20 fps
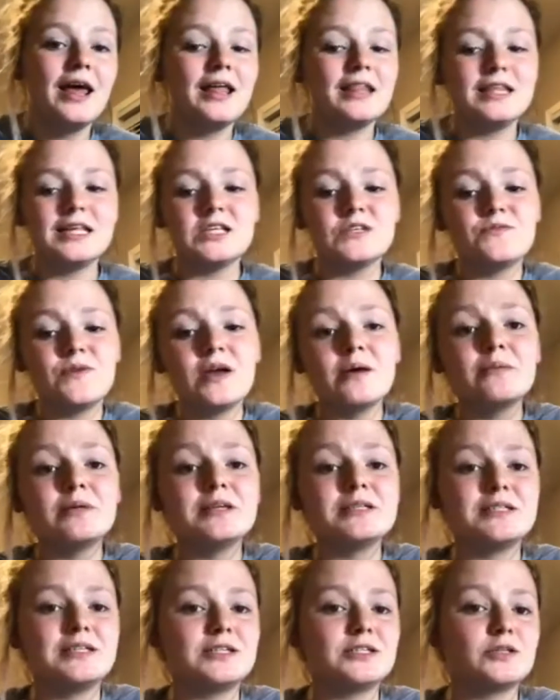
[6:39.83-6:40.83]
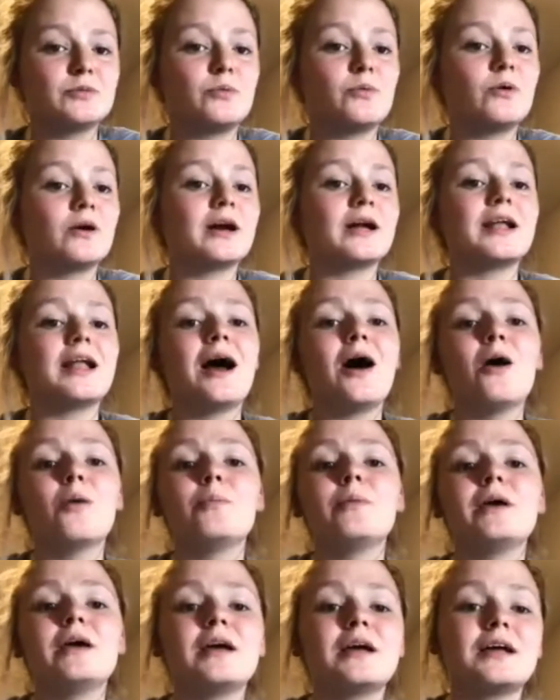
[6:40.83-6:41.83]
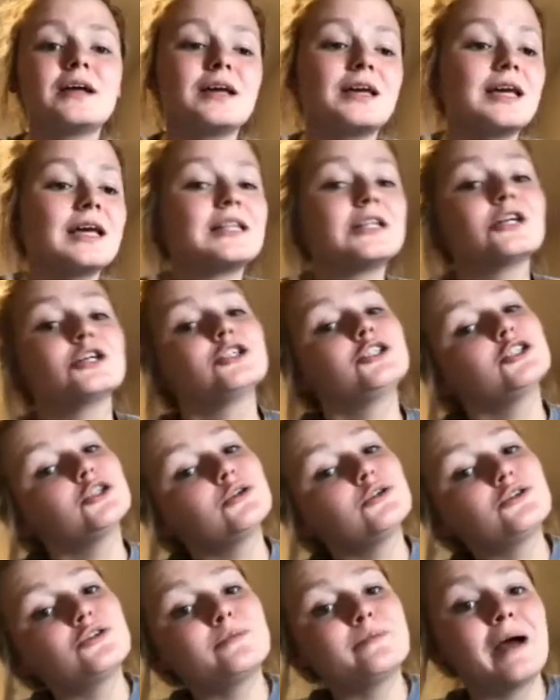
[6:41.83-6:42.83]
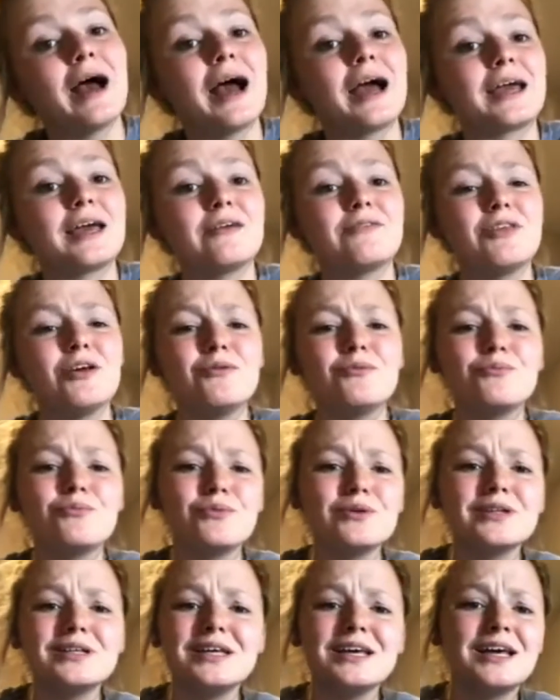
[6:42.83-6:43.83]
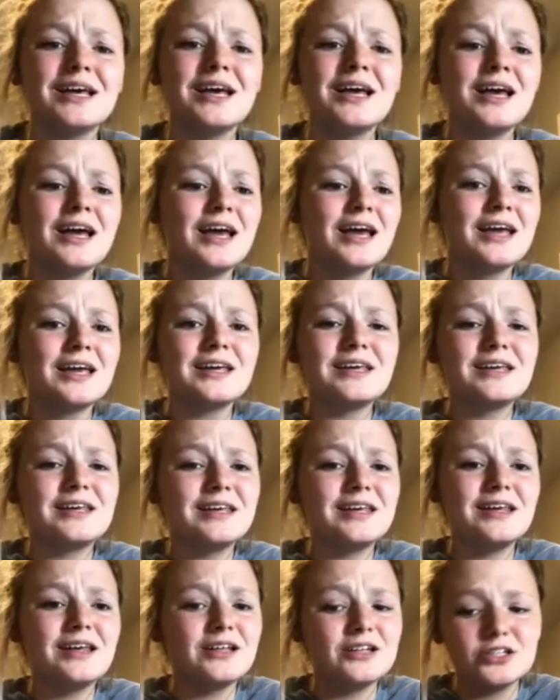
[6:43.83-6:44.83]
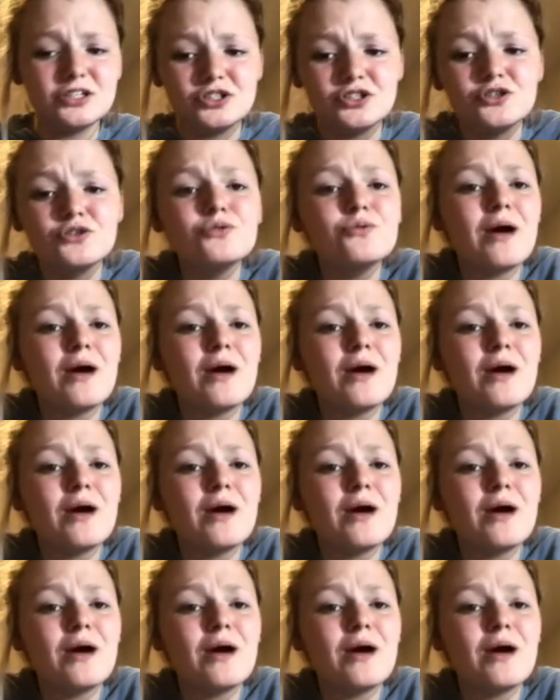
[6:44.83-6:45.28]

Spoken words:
these families need support in helping get their children back if they really do